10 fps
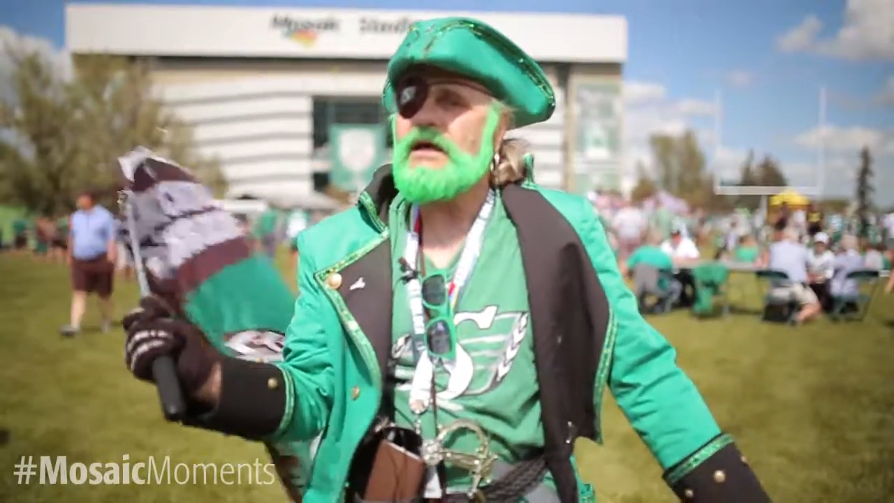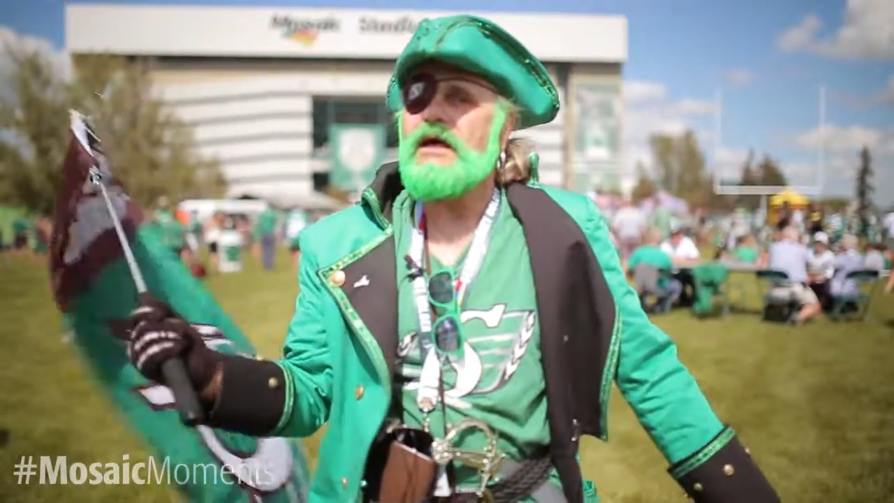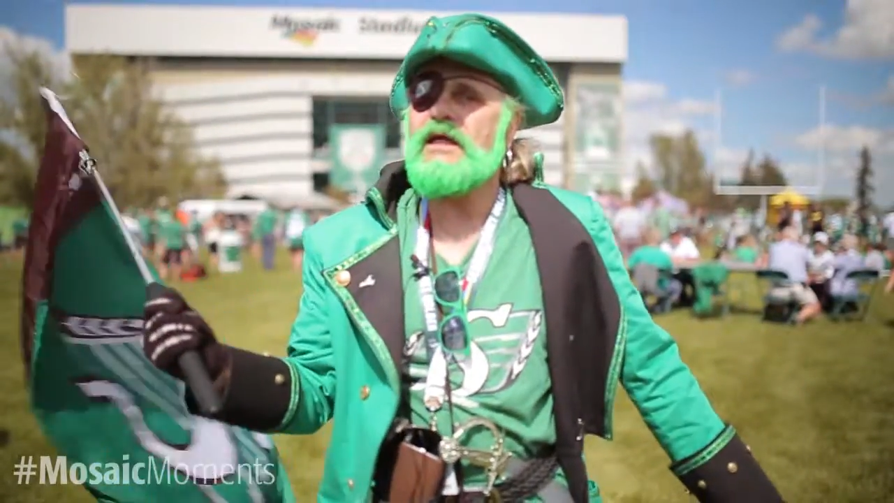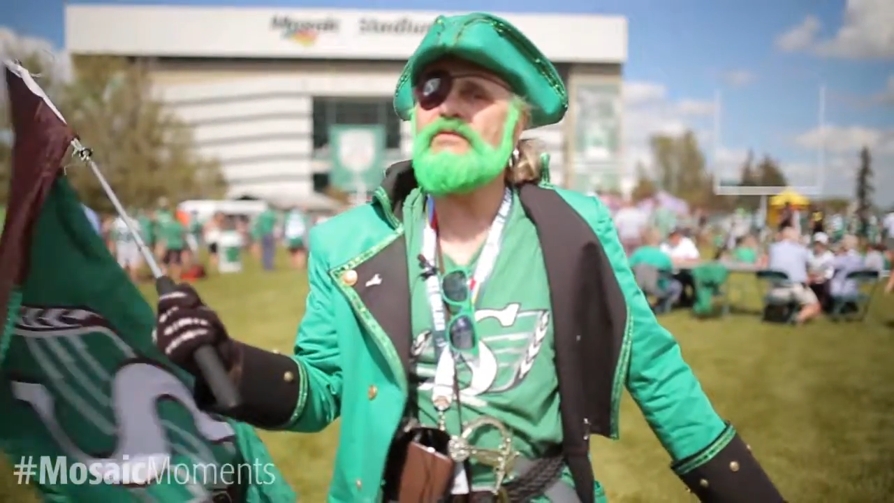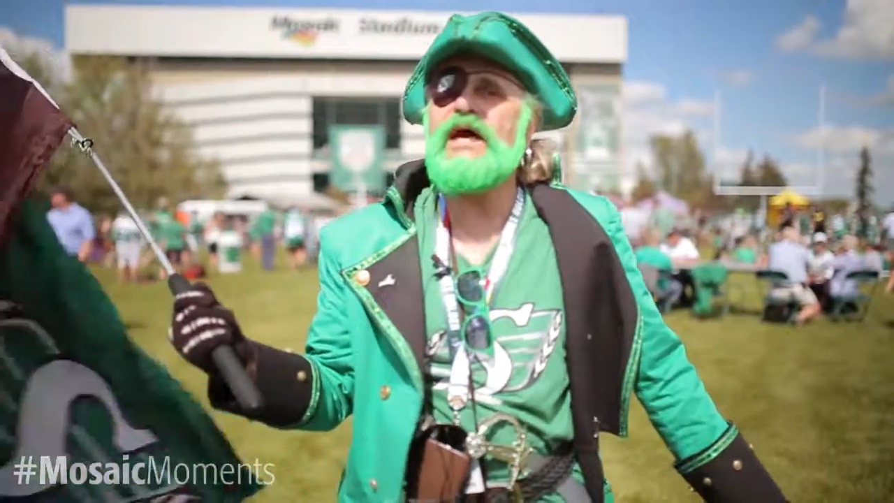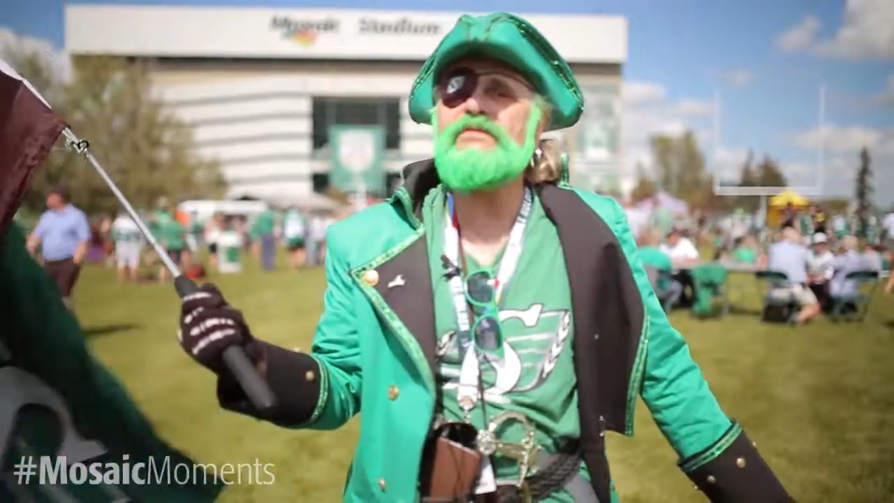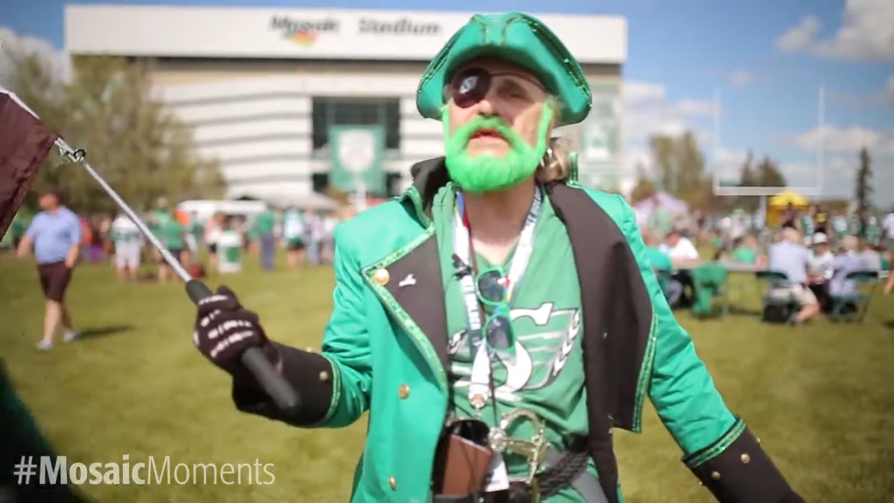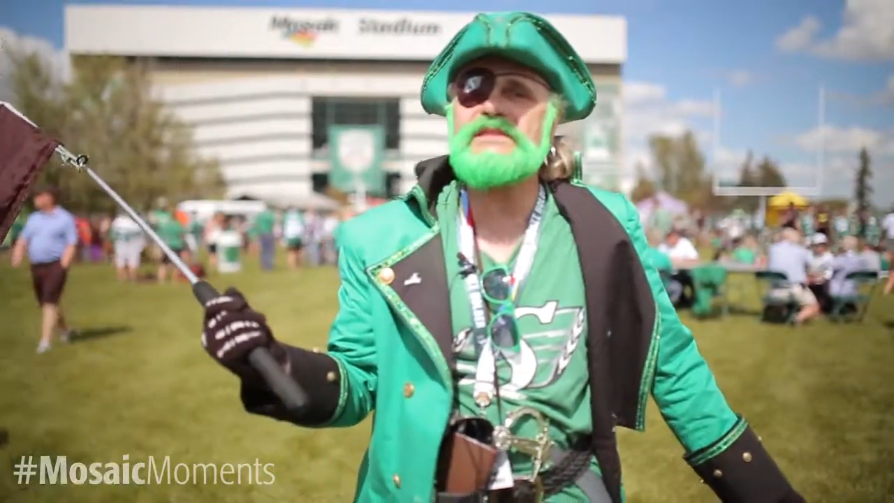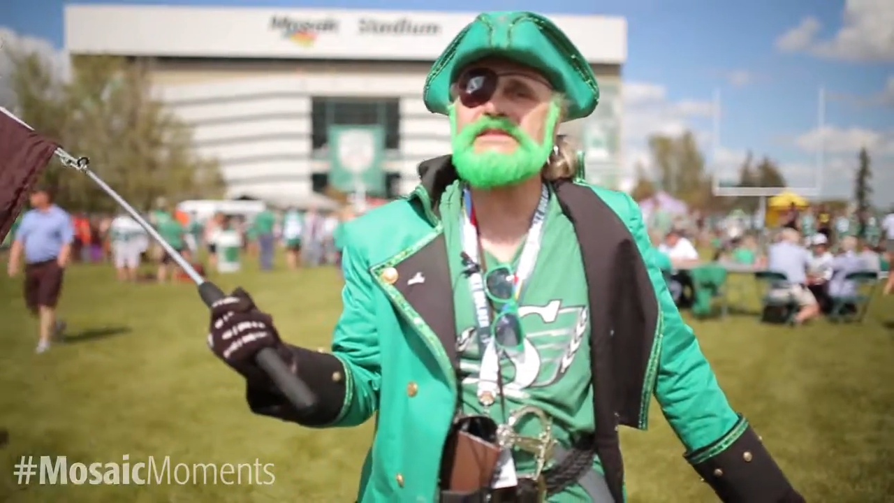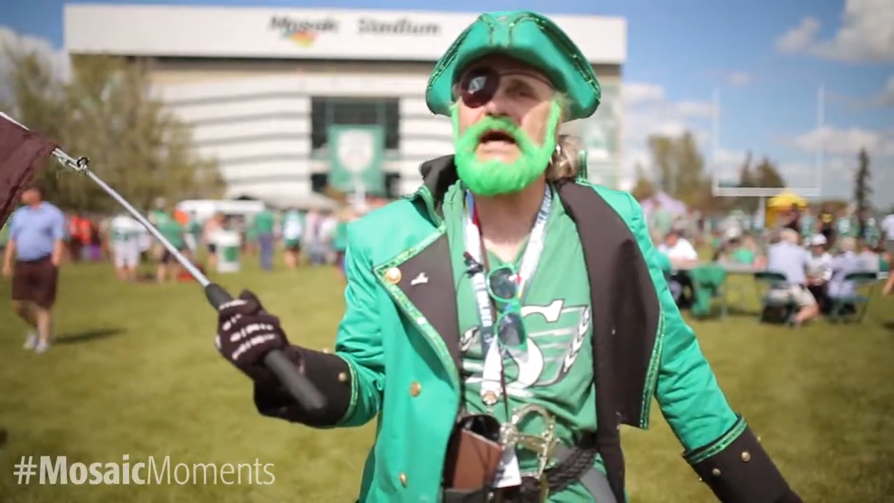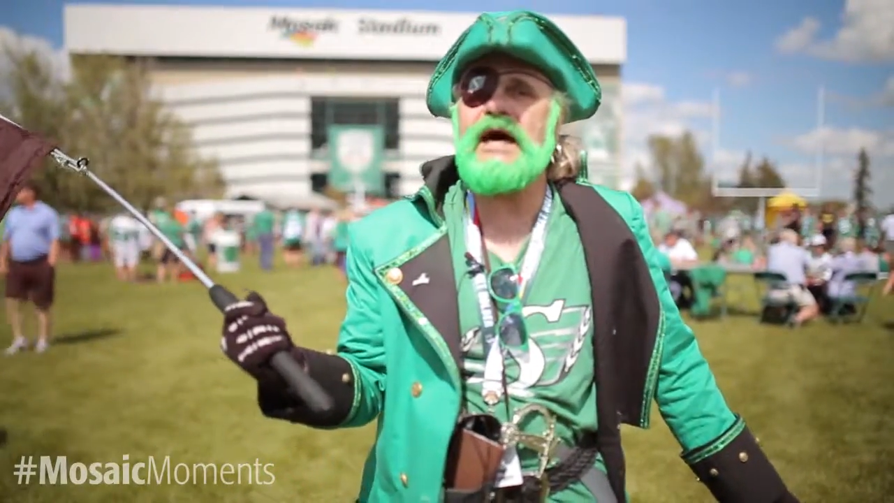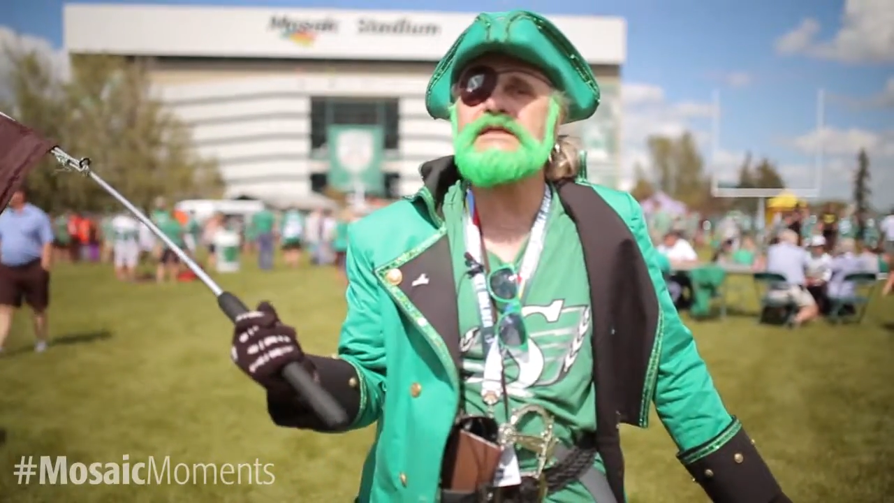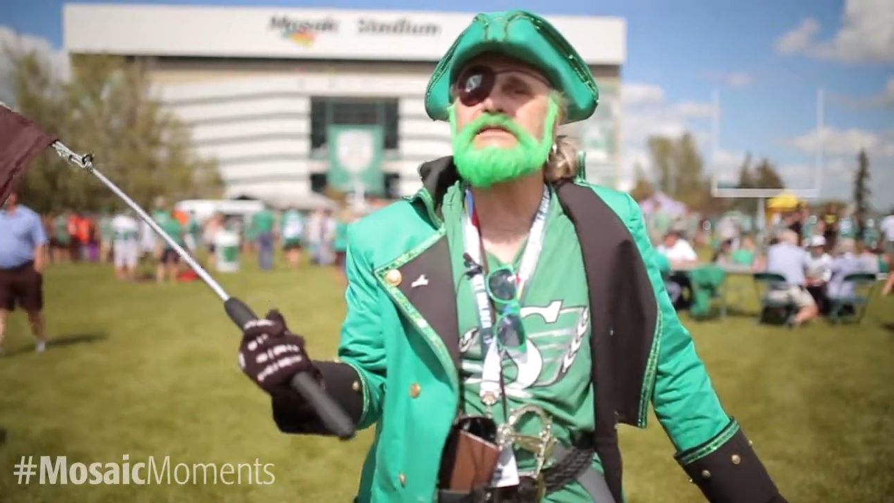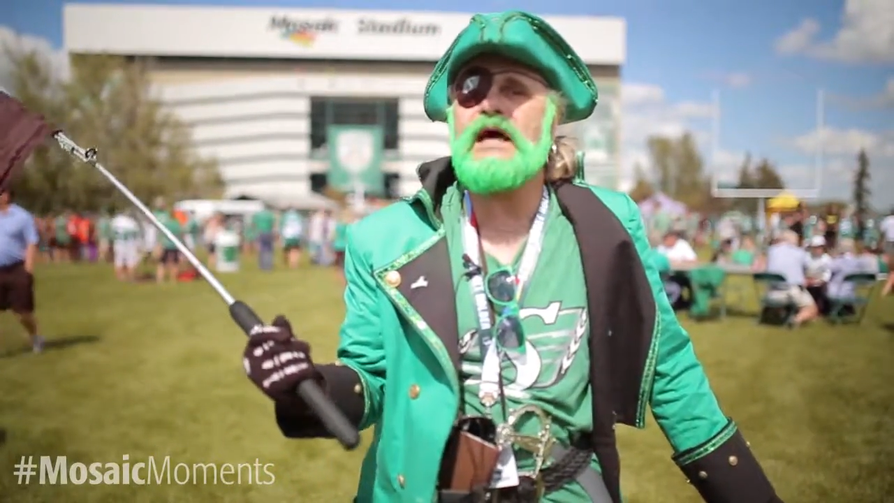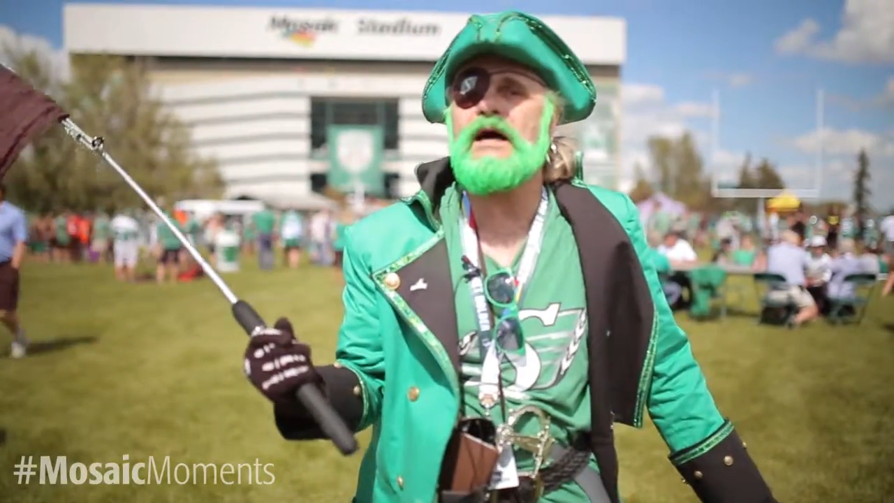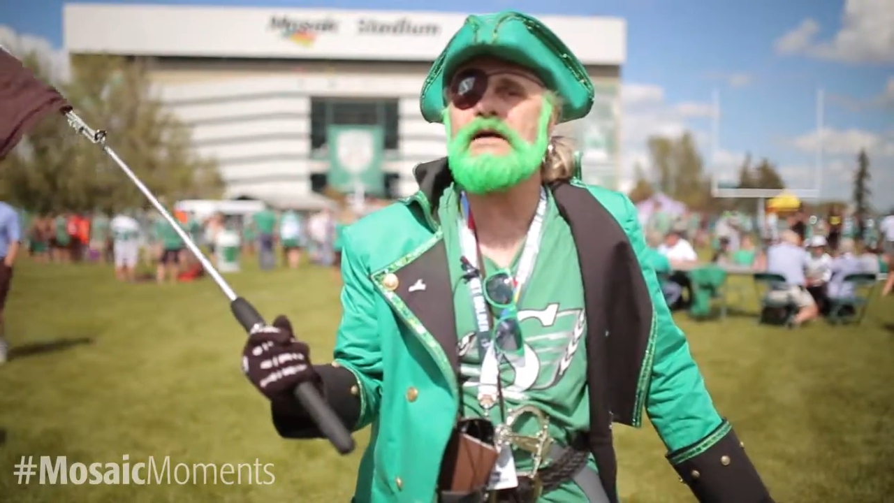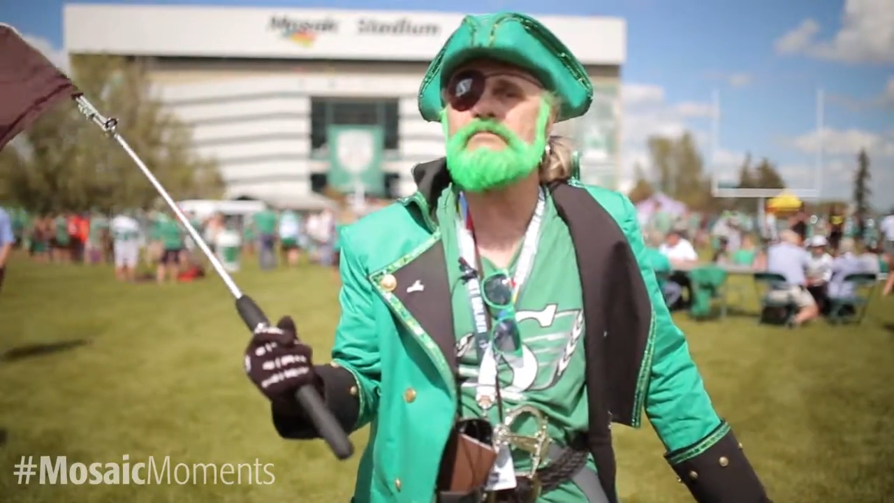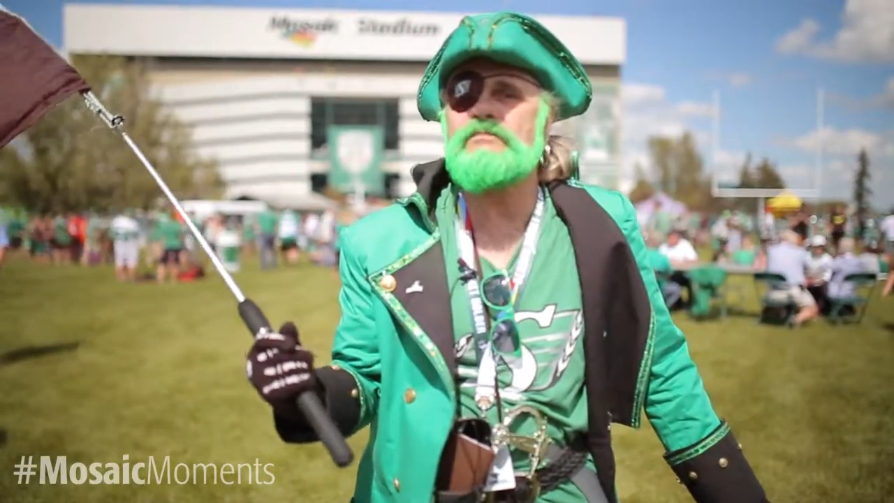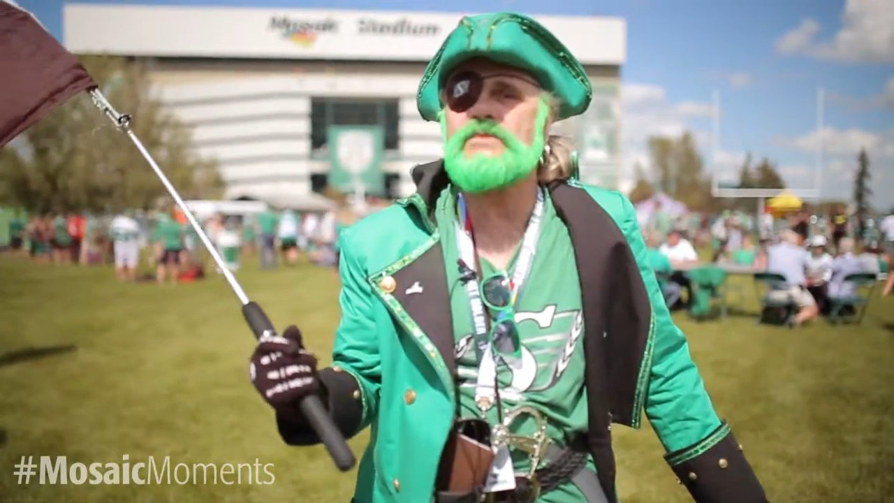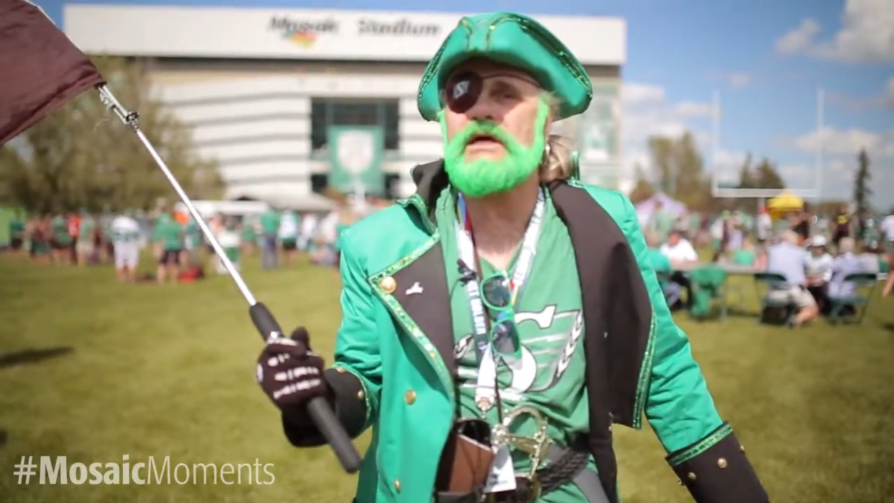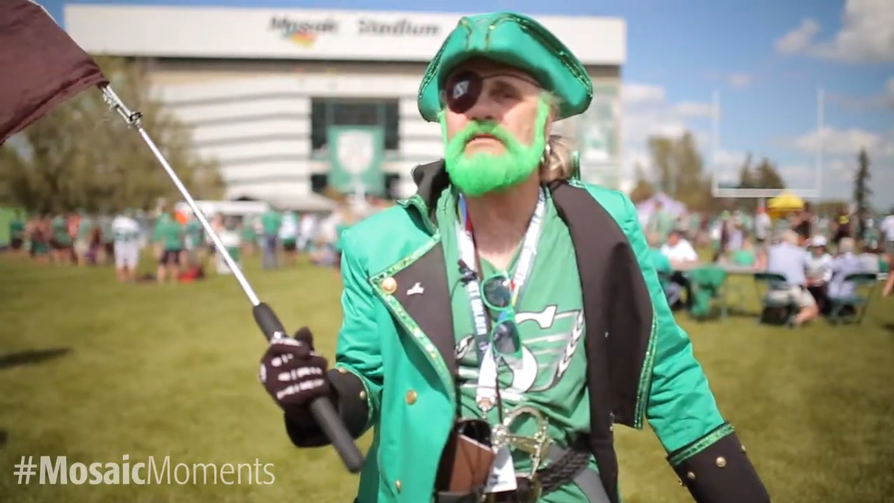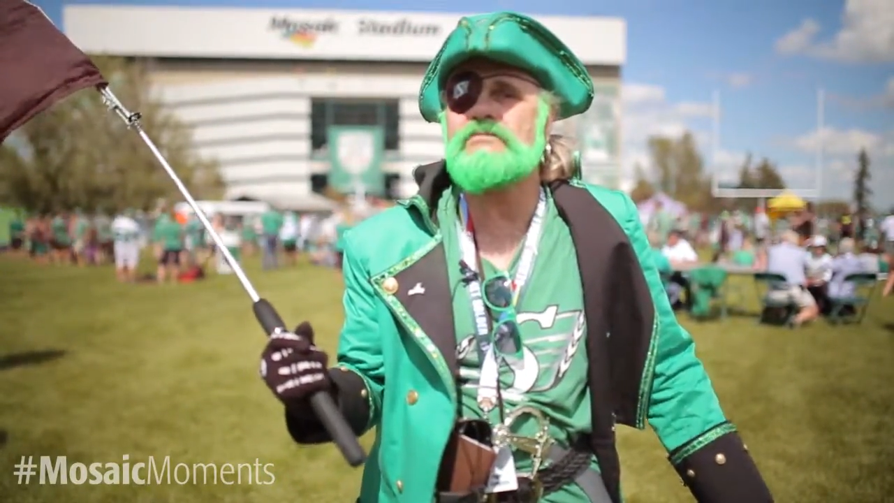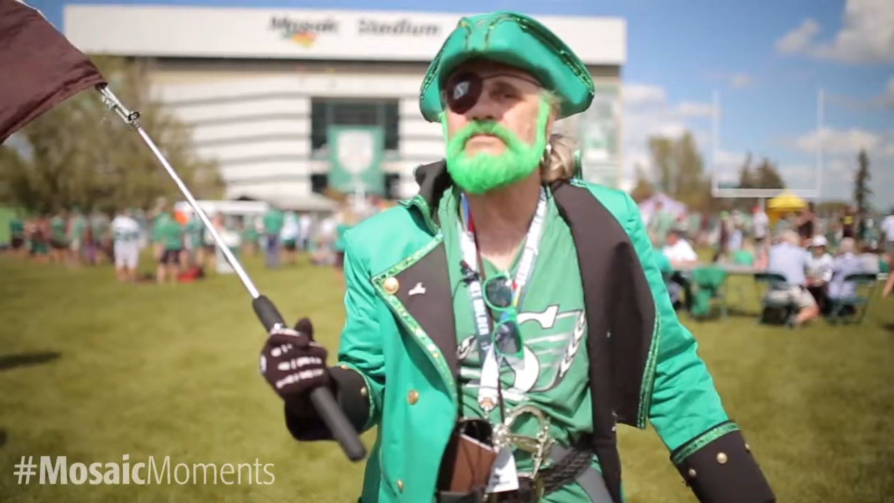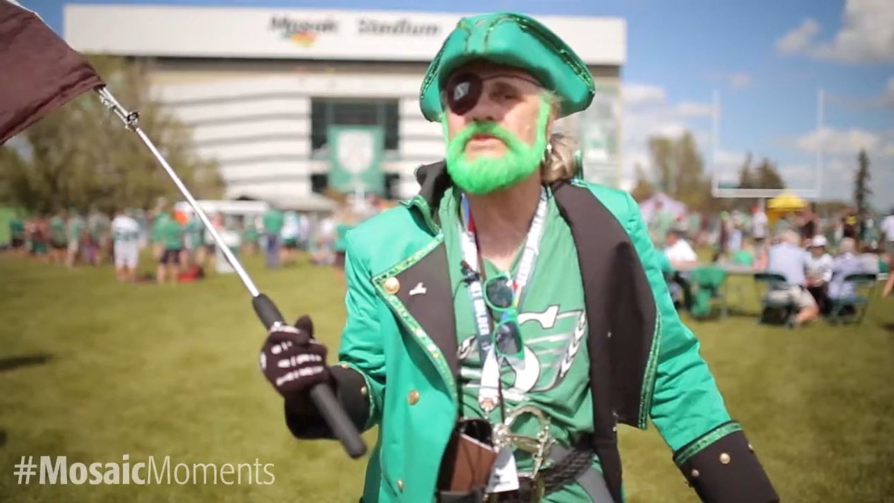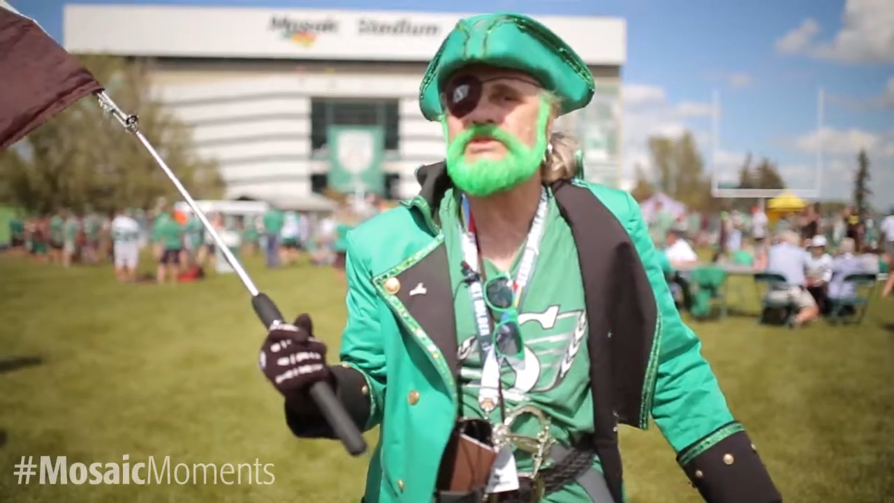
And then the sad time comes